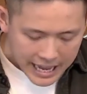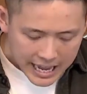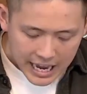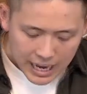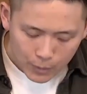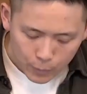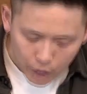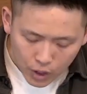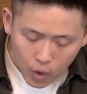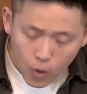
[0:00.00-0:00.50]

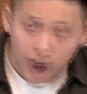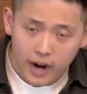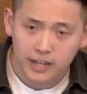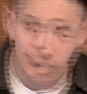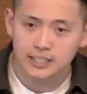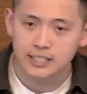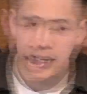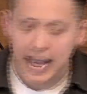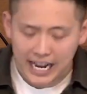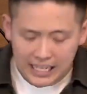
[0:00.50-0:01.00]
It
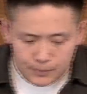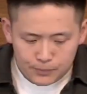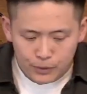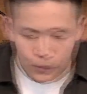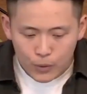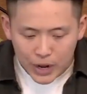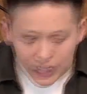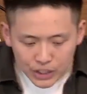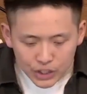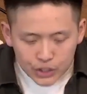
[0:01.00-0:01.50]
requires
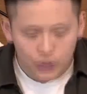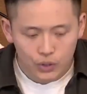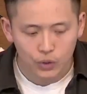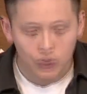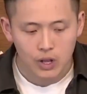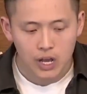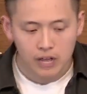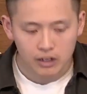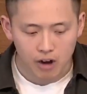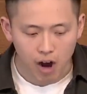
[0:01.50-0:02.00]

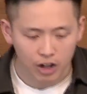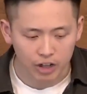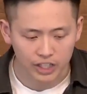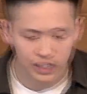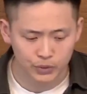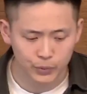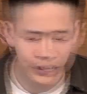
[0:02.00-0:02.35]
experiential knowledge.